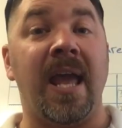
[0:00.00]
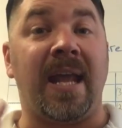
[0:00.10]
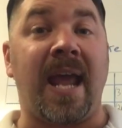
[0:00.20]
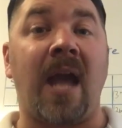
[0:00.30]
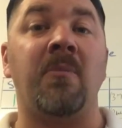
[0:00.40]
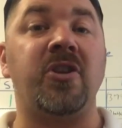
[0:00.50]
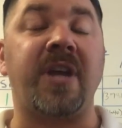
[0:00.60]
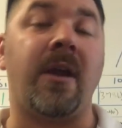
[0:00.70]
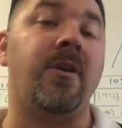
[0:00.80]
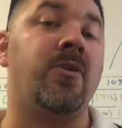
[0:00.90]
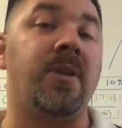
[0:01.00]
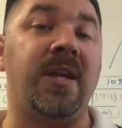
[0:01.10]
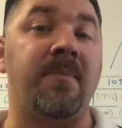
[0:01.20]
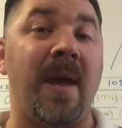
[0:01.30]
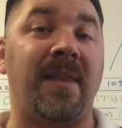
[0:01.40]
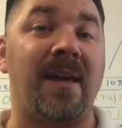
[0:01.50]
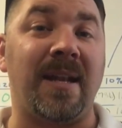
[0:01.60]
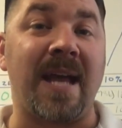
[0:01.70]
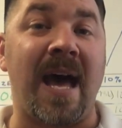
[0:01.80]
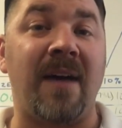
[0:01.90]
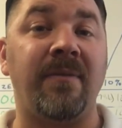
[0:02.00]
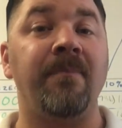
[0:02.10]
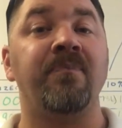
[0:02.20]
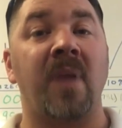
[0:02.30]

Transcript: and how much air you need to make that dive.